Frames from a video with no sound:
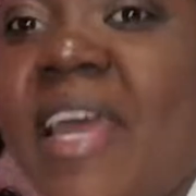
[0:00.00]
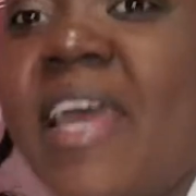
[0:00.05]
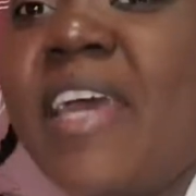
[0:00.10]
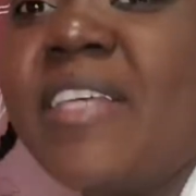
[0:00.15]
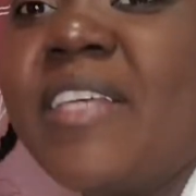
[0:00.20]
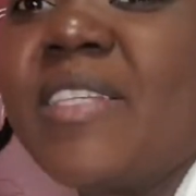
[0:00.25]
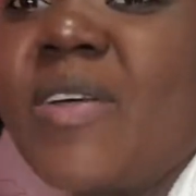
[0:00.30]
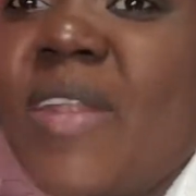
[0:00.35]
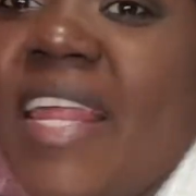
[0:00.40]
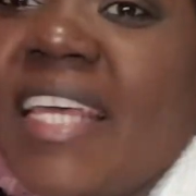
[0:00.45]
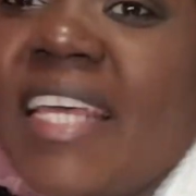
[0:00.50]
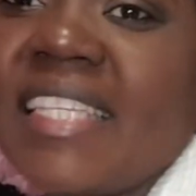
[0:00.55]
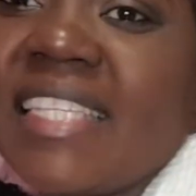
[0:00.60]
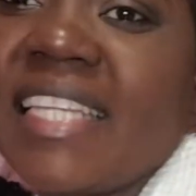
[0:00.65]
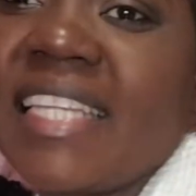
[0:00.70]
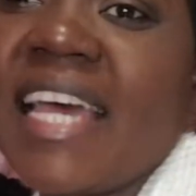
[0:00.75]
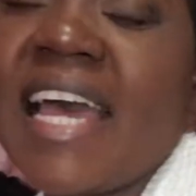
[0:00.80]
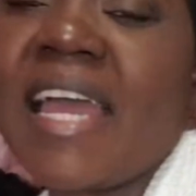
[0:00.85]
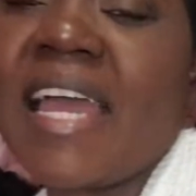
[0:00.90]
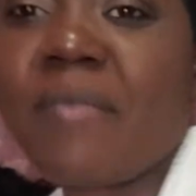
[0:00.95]
So last
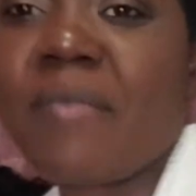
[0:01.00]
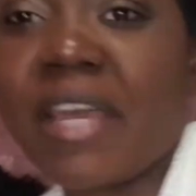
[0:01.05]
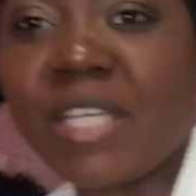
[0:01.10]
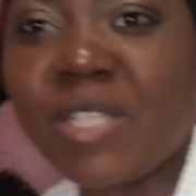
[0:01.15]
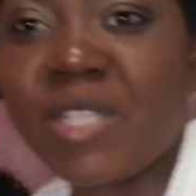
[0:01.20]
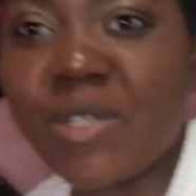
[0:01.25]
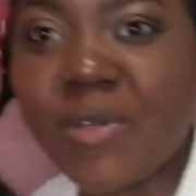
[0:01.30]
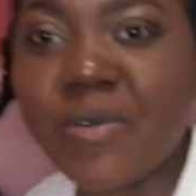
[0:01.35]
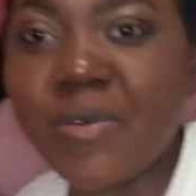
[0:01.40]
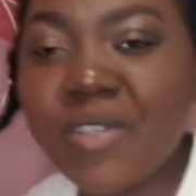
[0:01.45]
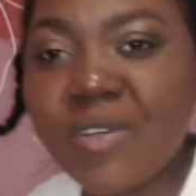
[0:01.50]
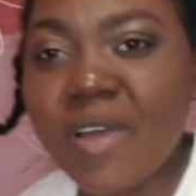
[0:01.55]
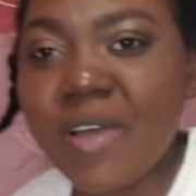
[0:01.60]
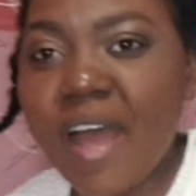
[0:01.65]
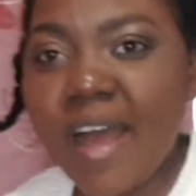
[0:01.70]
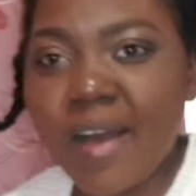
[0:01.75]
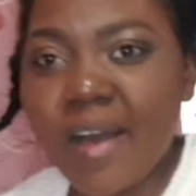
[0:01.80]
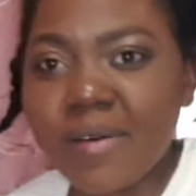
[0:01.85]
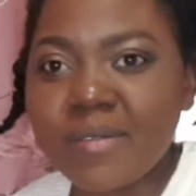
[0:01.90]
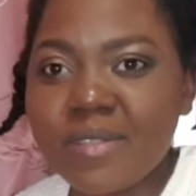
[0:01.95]
time I showed you
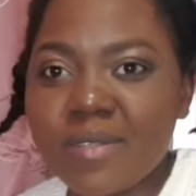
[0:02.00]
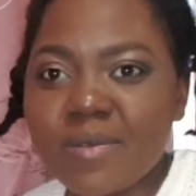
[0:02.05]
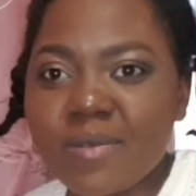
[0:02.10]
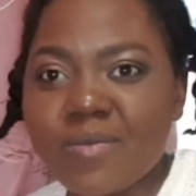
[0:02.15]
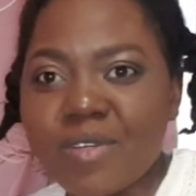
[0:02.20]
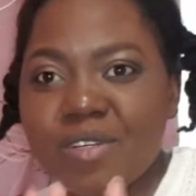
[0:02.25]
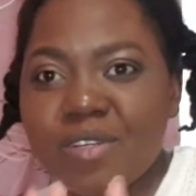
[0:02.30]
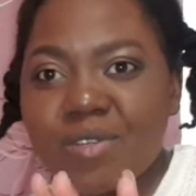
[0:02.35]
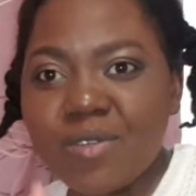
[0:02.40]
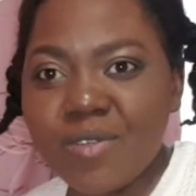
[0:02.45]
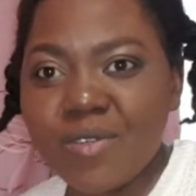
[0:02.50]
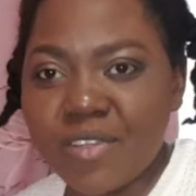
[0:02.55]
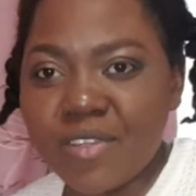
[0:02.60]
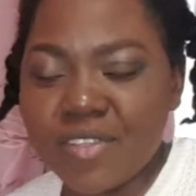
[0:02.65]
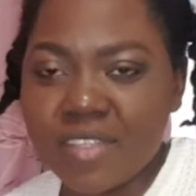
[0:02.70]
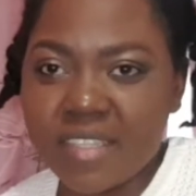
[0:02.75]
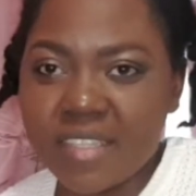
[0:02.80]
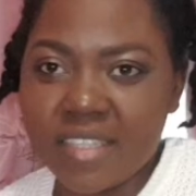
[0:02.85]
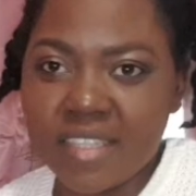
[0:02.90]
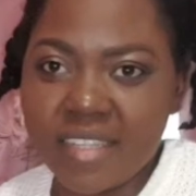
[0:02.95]
how to renew
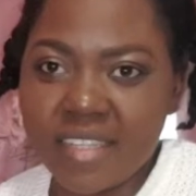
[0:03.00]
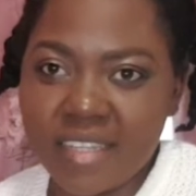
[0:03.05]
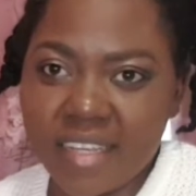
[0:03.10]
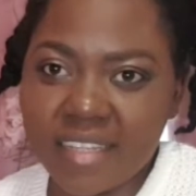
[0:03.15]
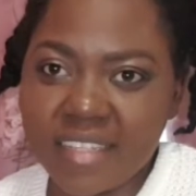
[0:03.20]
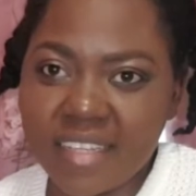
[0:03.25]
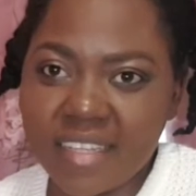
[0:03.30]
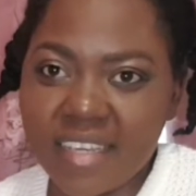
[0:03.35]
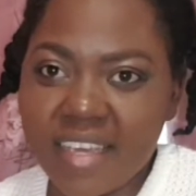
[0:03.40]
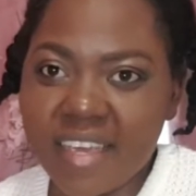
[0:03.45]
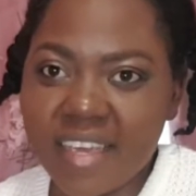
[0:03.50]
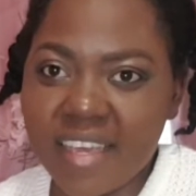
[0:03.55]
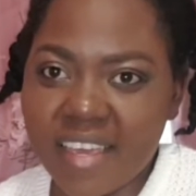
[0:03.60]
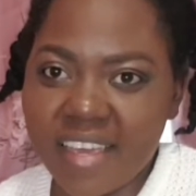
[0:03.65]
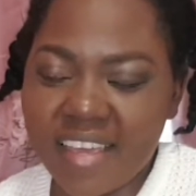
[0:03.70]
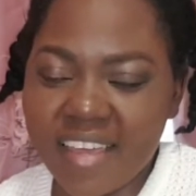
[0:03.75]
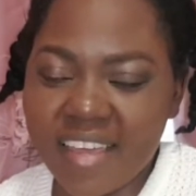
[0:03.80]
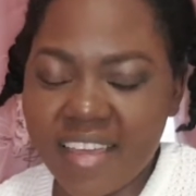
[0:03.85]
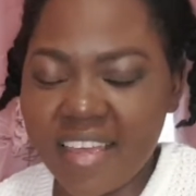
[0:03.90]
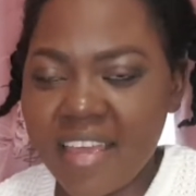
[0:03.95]
your synthetic
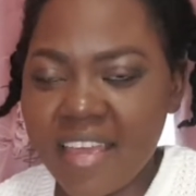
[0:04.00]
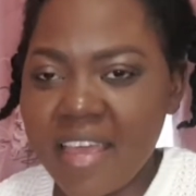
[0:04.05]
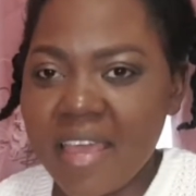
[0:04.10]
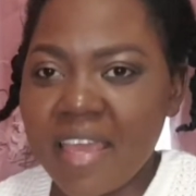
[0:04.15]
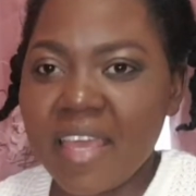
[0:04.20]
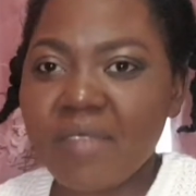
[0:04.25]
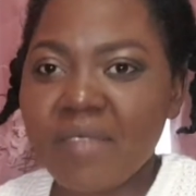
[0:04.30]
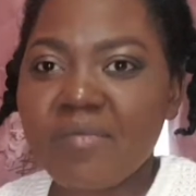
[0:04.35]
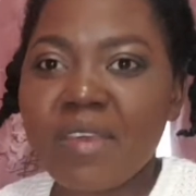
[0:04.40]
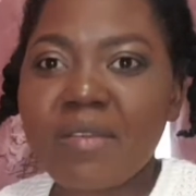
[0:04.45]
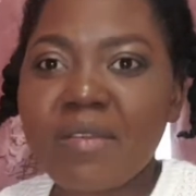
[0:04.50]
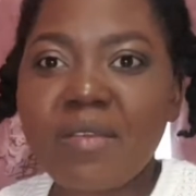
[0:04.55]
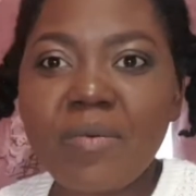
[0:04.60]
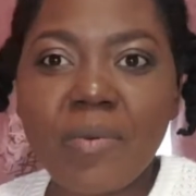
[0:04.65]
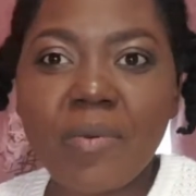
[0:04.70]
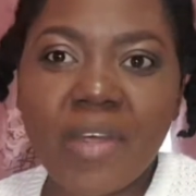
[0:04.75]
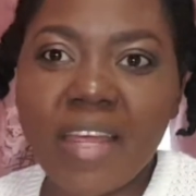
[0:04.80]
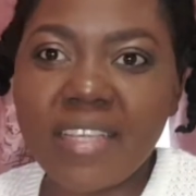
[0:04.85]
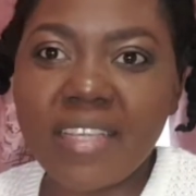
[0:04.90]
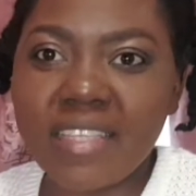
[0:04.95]
hair, and many
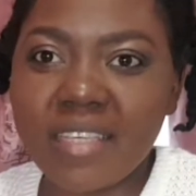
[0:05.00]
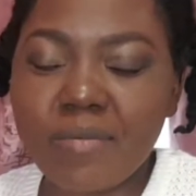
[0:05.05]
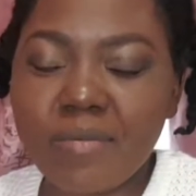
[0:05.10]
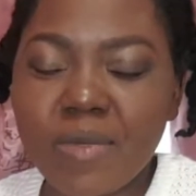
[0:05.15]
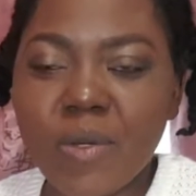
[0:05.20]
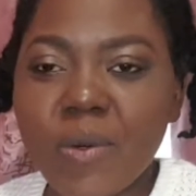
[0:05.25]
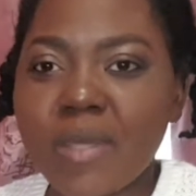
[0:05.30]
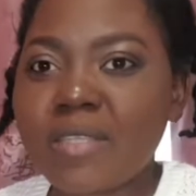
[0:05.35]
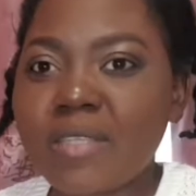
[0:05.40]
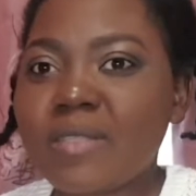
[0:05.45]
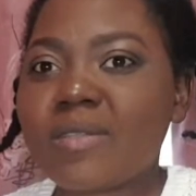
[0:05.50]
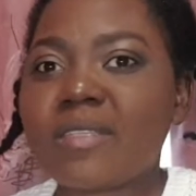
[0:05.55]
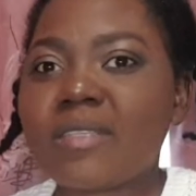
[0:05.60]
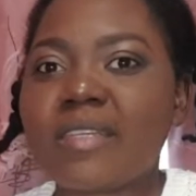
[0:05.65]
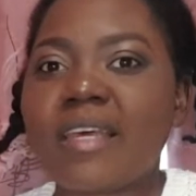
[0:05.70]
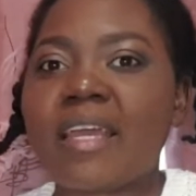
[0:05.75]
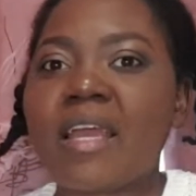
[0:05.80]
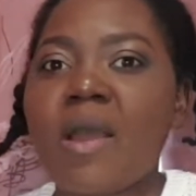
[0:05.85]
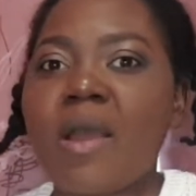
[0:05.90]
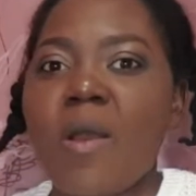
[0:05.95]
people are asking me questions
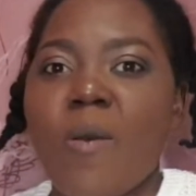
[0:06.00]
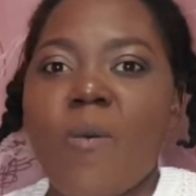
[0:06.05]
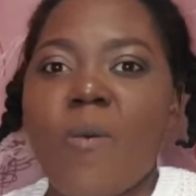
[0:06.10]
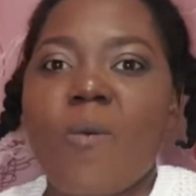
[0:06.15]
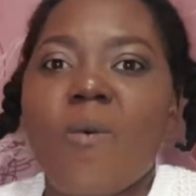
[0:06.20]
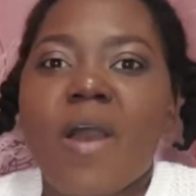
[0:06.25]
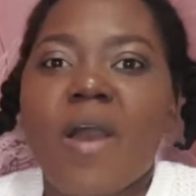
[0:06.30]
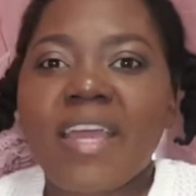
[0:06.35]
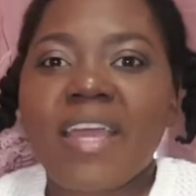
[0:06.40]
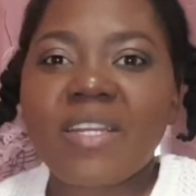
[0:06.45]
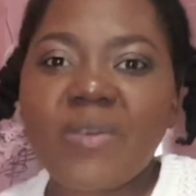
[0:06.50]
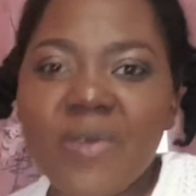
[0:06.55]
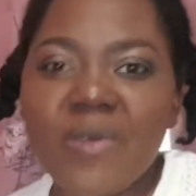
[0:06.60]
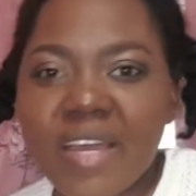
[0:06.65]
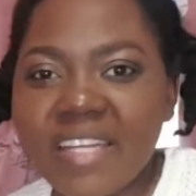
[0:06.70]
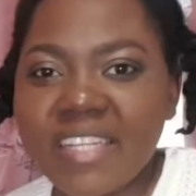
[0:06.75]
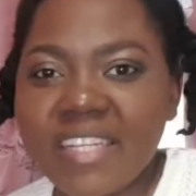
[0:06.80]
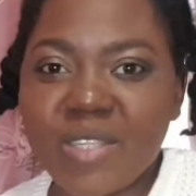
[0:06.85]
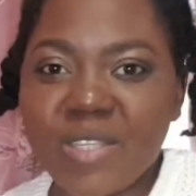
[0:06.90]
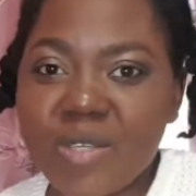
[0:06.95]
like, why do I
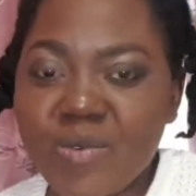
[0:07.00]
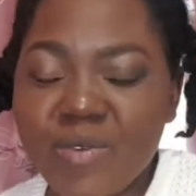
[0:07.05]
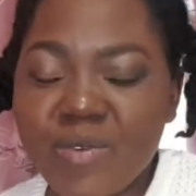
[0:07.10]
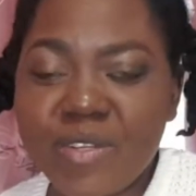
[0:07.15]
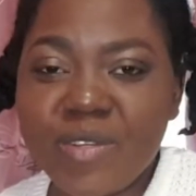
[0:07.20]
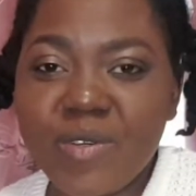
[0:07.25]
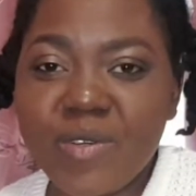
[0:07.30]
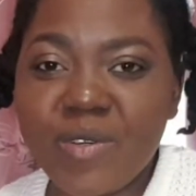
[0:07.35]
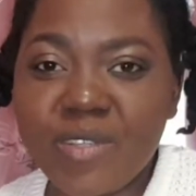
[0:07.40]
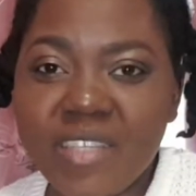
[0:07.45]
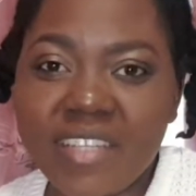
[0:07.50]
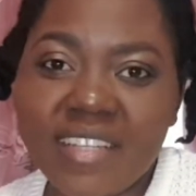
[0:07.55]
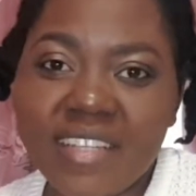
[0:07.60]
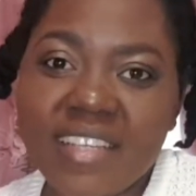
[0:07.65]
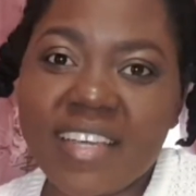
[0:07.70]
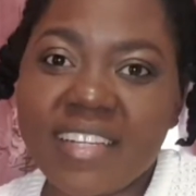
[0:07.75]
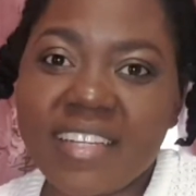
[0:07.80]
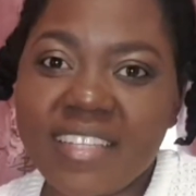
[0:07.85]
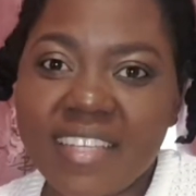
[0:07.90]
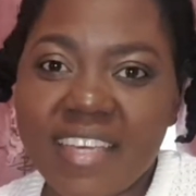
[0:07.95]
need to renew
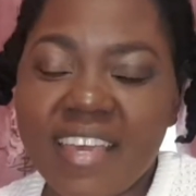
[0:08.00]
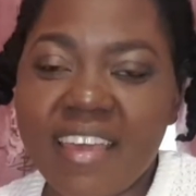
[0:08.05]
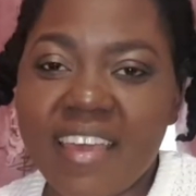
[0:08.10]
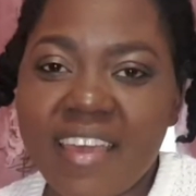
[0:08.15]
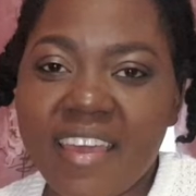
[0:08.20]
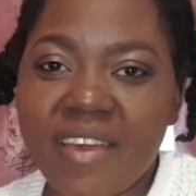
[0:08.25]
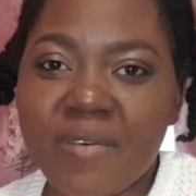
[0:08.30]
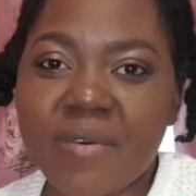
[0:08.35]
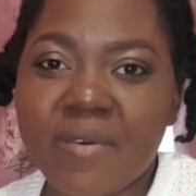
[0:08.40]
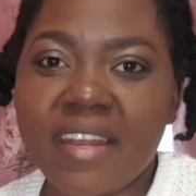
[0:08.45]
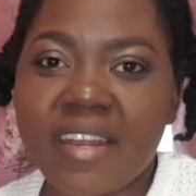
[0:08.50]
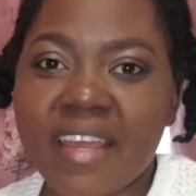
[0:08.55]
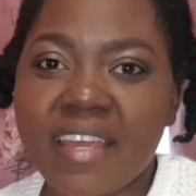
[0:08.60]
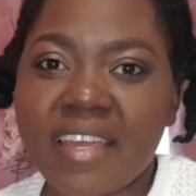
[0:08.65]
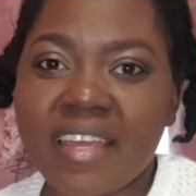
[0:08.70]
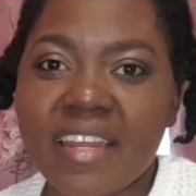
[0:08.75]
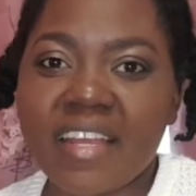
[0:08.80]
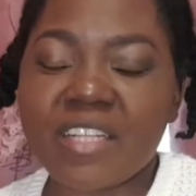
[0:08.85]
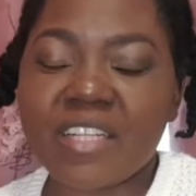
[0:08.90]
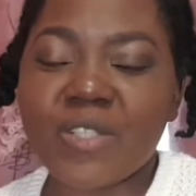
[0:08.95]
synthetic hair when I
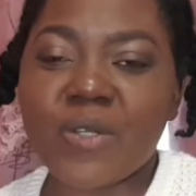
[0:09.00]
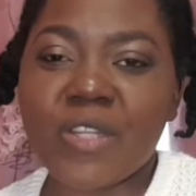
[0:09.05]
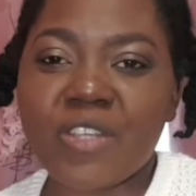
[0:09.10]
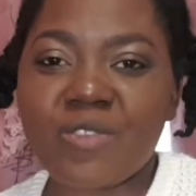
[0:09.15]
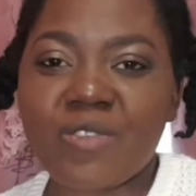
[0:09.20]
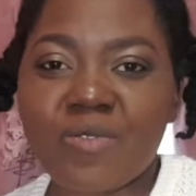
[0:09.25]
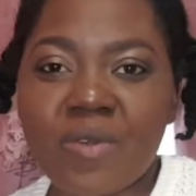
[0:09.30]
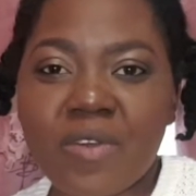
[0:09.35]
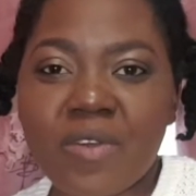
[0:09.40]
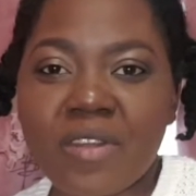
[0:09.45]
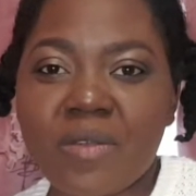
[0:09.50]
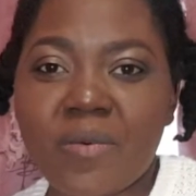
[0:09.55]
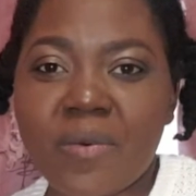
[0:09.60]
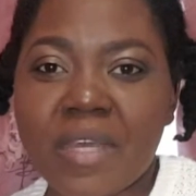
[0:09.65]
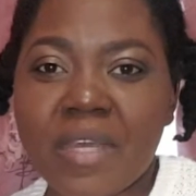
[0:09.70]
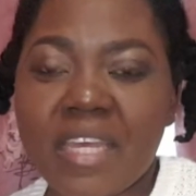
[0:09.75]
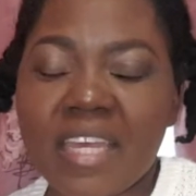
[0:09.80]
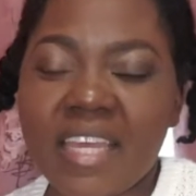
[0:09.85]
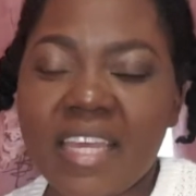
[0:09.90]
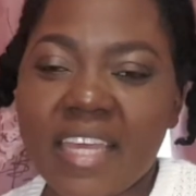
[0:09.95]
can actually throw it
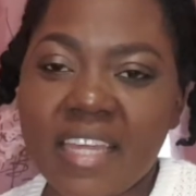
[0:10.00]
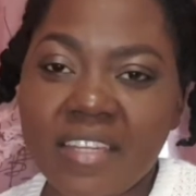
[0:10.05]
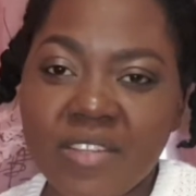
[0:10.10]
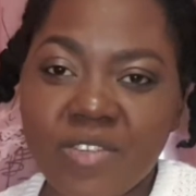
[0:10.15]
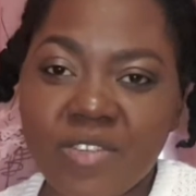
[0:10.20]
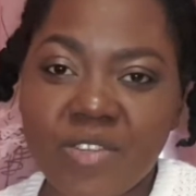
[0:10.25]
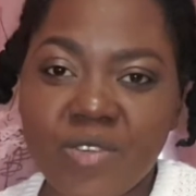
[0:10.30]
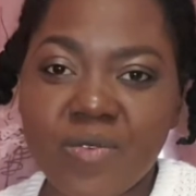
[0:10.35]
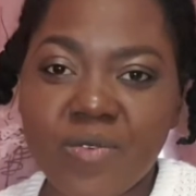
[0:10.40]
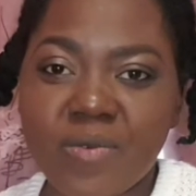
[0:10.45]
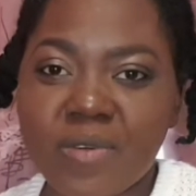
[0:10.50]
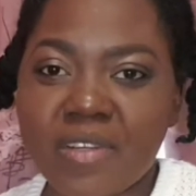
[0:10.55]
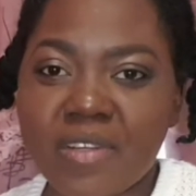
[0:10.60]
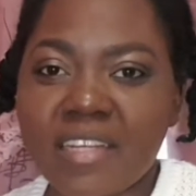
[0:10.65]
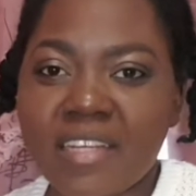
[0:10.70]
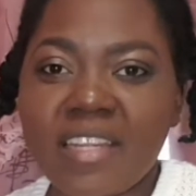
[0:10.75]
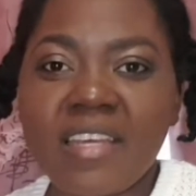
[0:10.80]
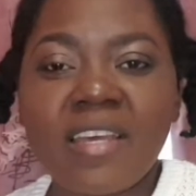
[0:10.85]
away and get a new one?